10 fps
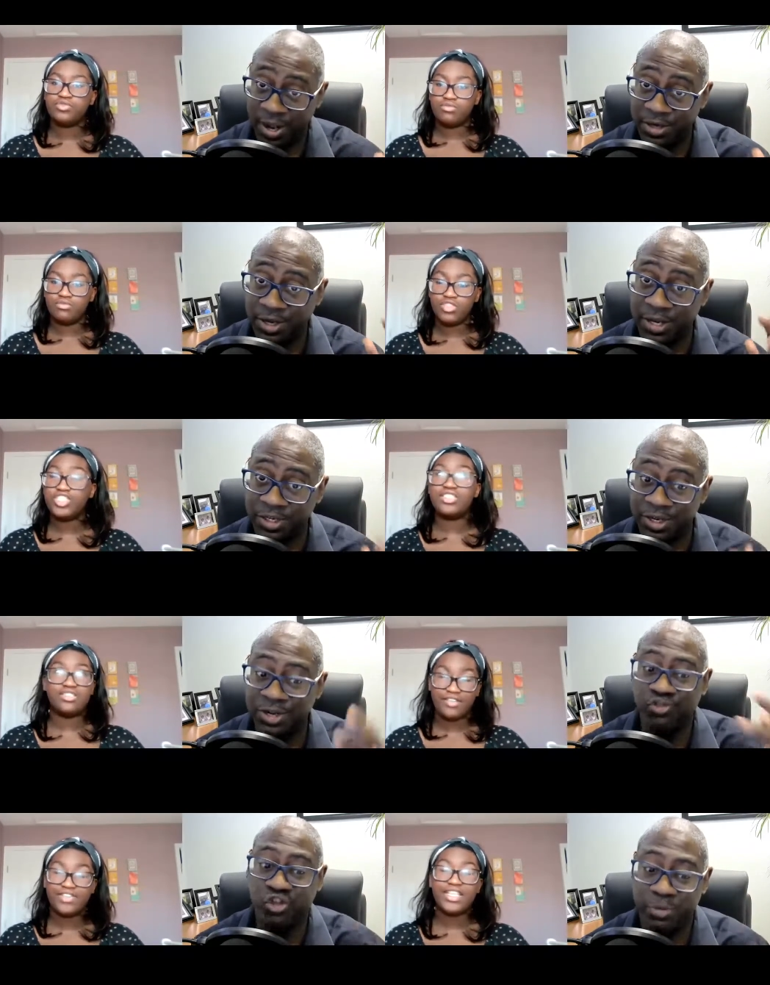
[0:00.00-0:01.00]
Speaker 1: how has she she's
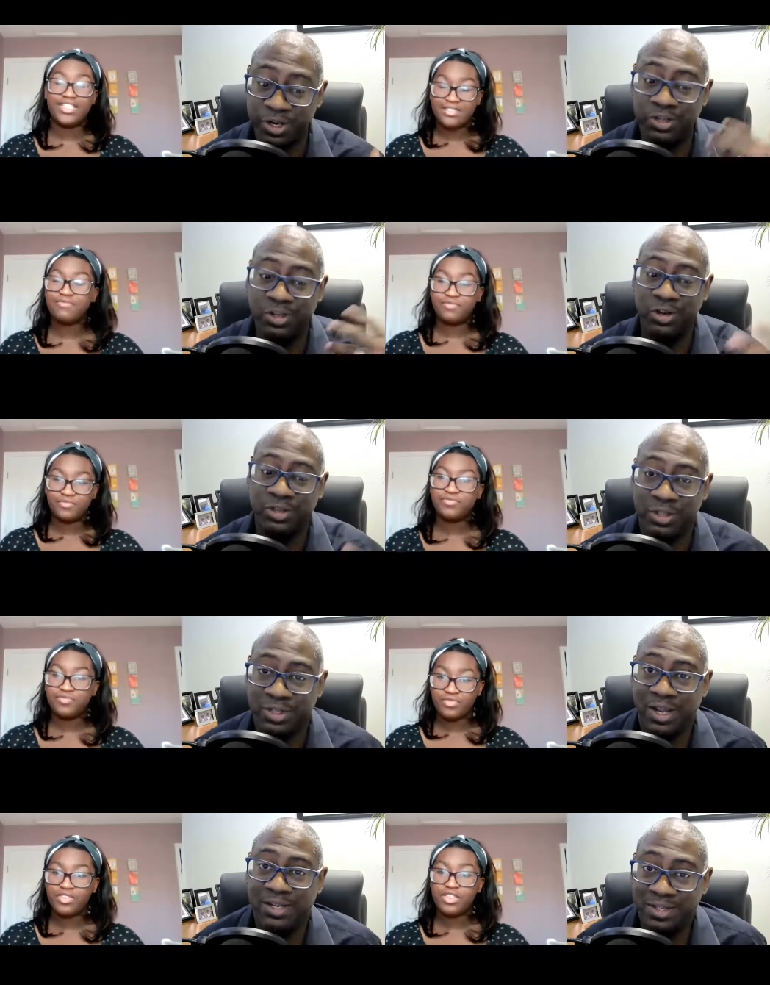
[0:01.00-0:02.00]
contributed to your
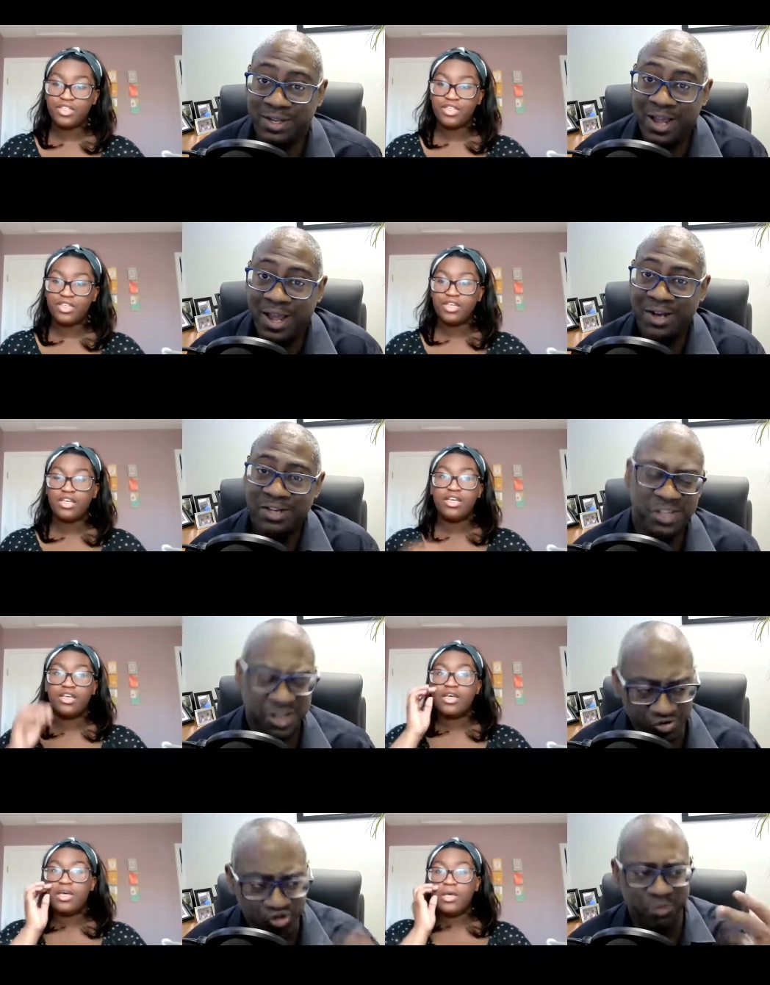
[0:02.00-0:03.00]
success how does she
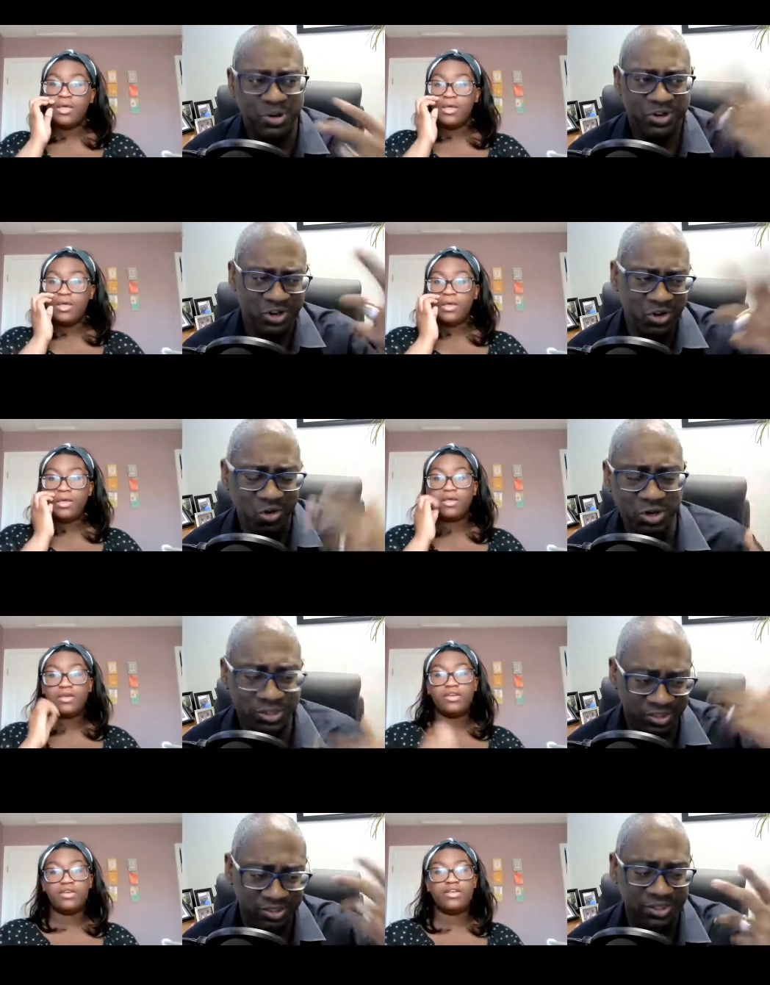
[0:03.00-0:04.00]
contribute to your
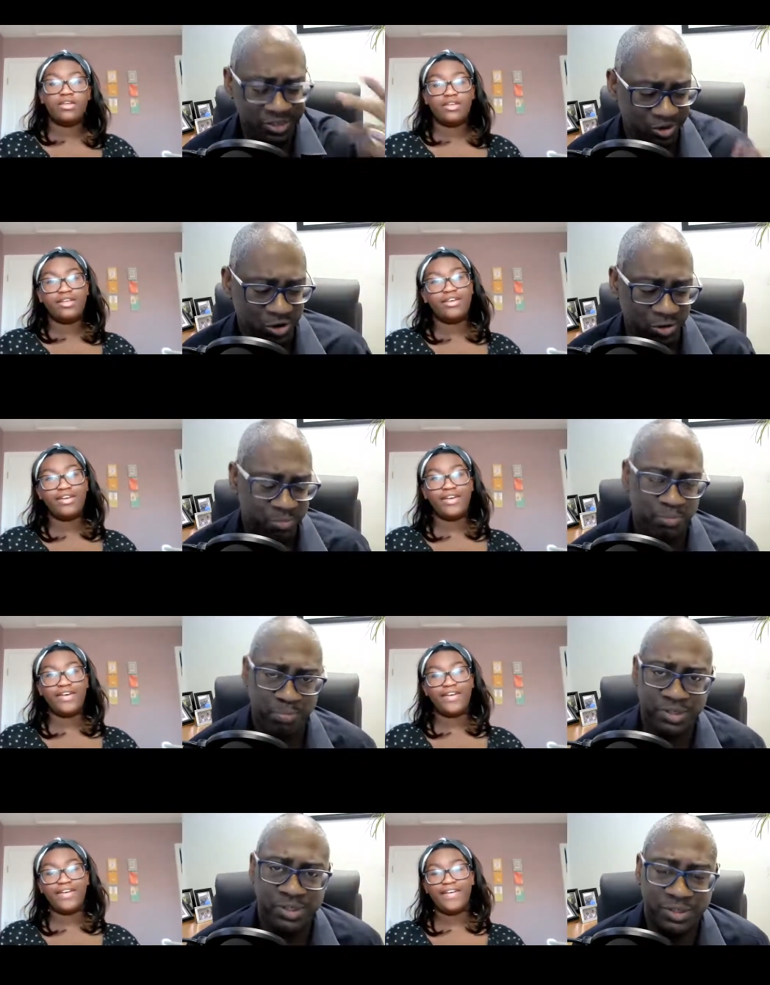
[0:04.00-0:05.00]
success in your
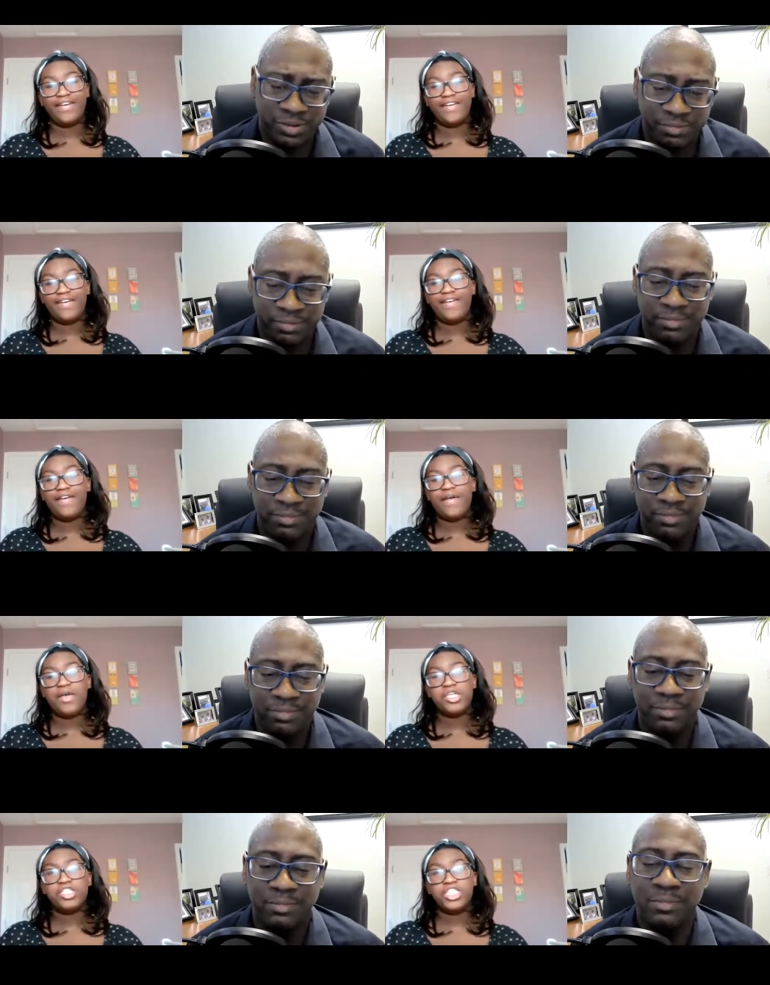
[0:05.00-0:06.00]
business
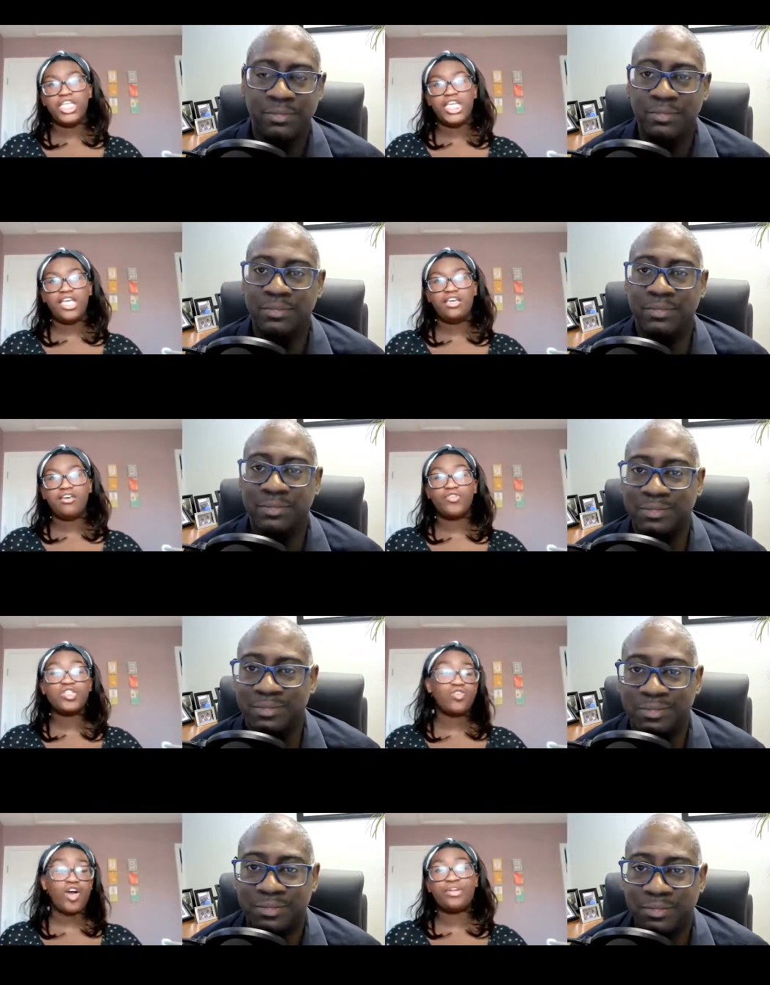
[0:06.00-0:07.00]
Speaker 2: she
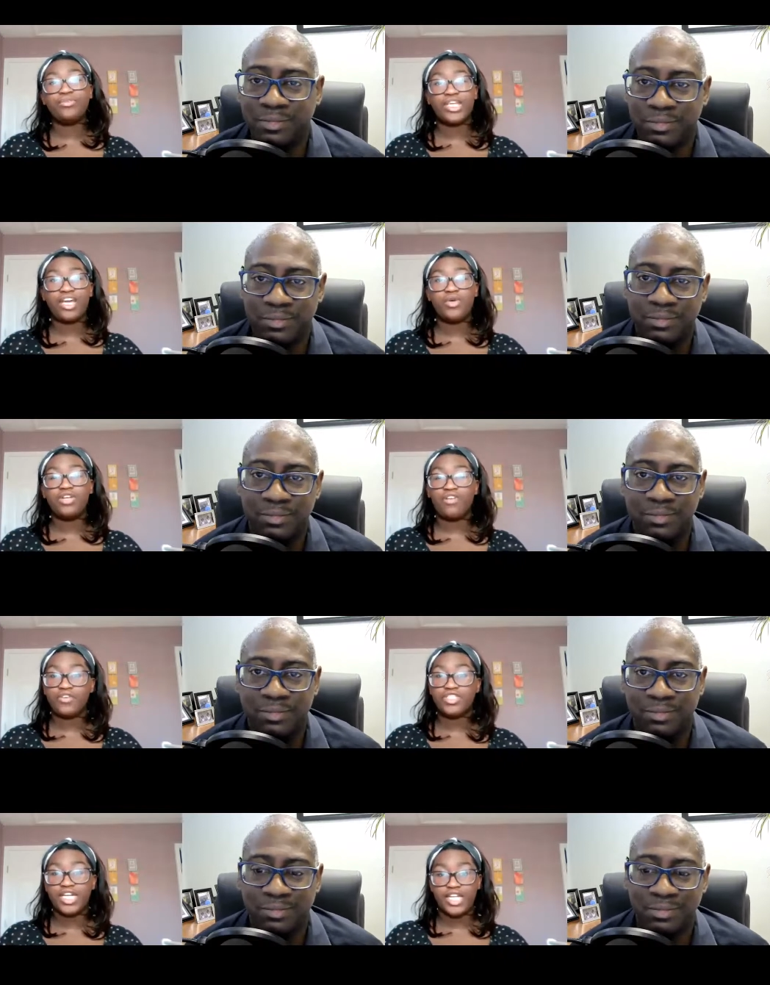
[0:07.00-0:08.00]
first of all i don't think i would have
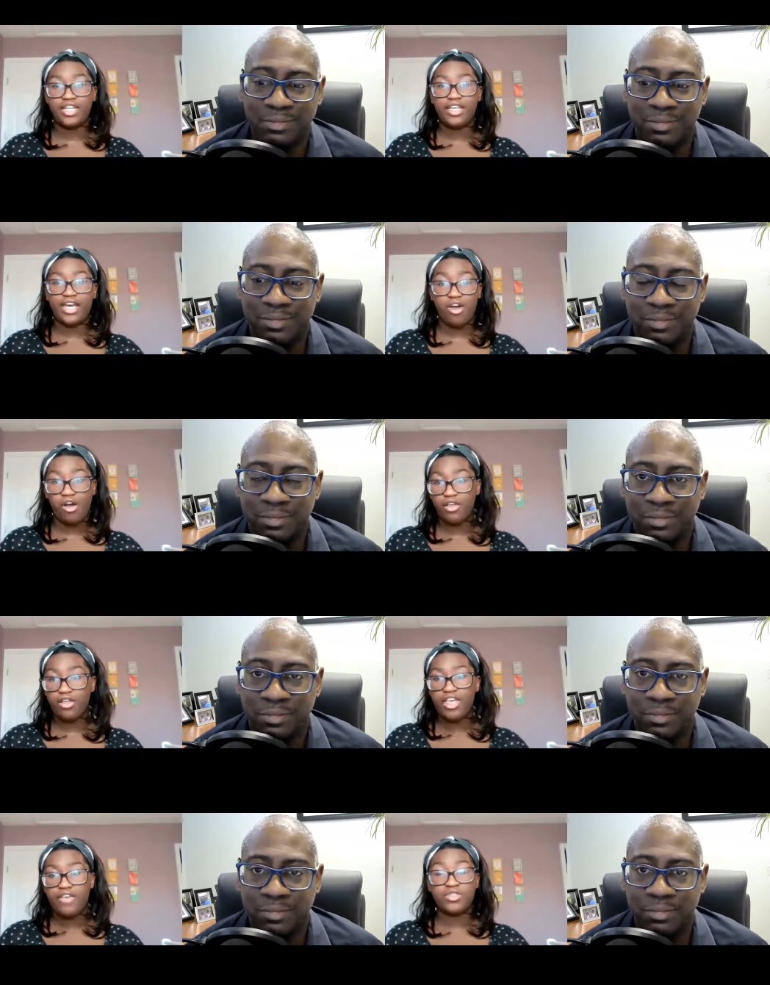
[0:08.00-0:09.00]
ever done it at all
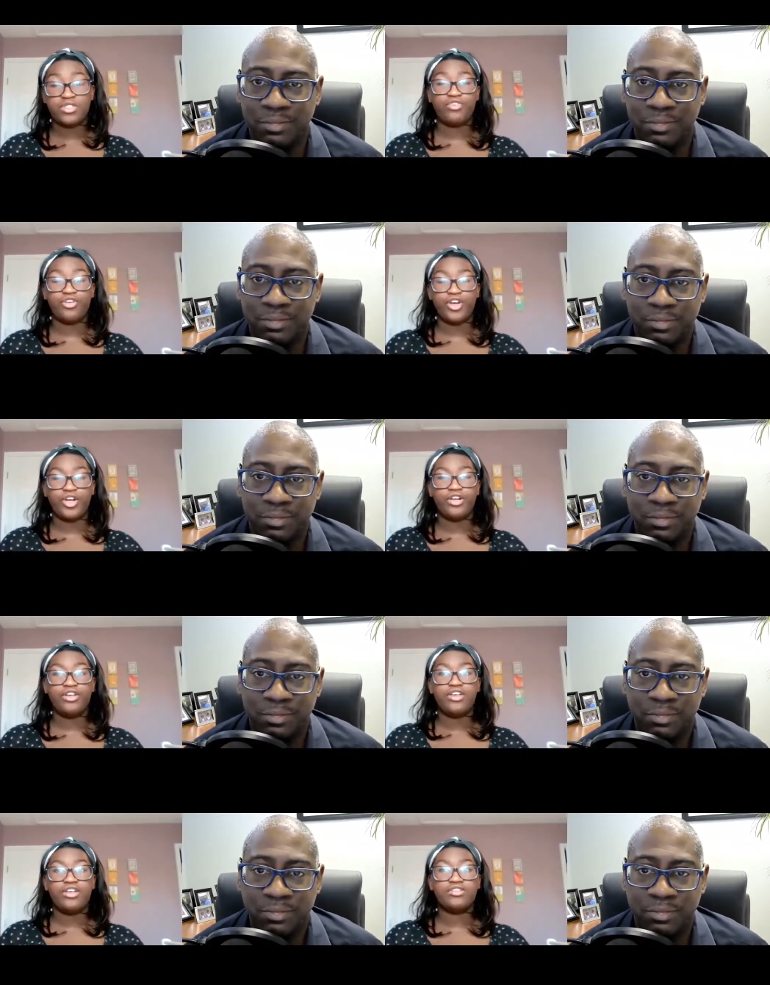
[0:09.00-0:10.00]
it wasn't for her
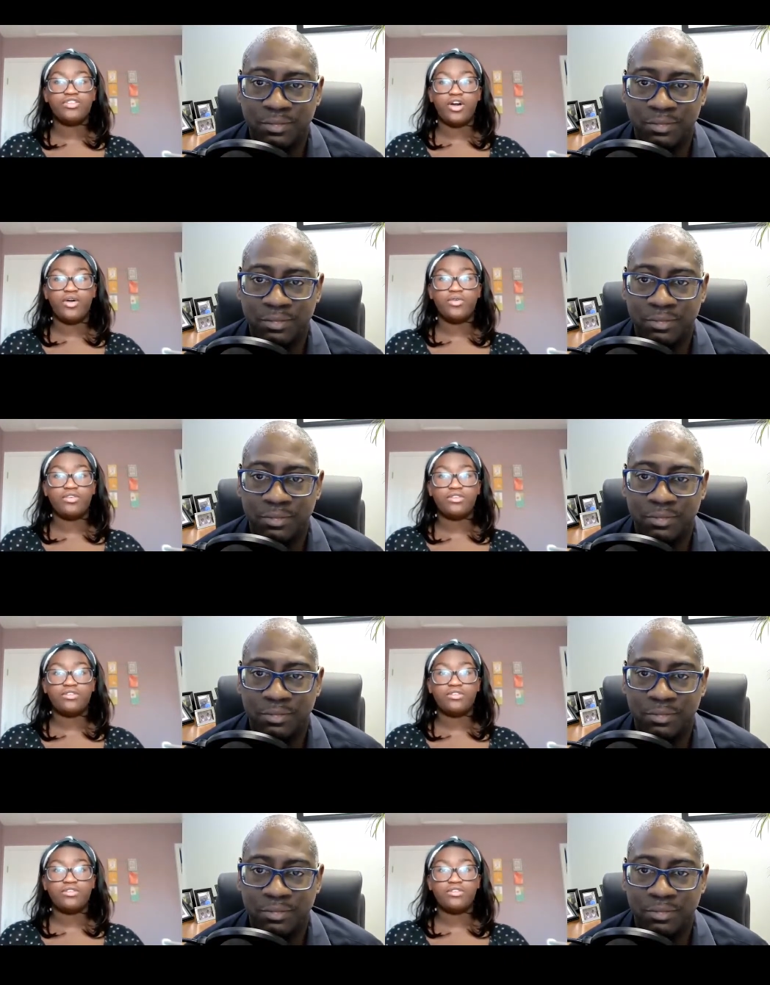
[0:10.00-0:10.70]
so